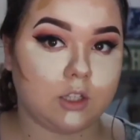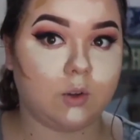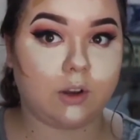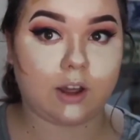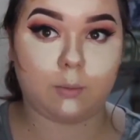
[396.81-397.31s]

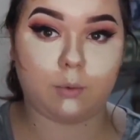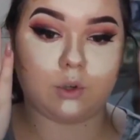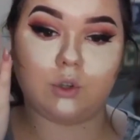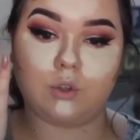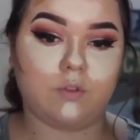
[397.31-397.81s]
so it kind of
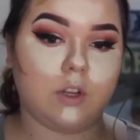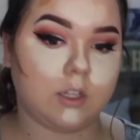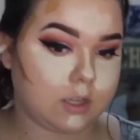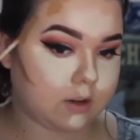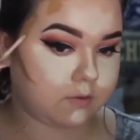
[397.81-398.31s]
pushes your
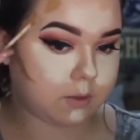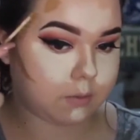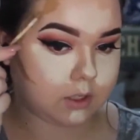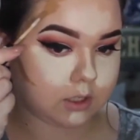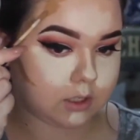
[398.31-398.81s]
face in, if that
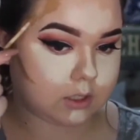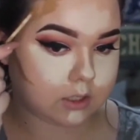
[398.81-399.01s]
makes any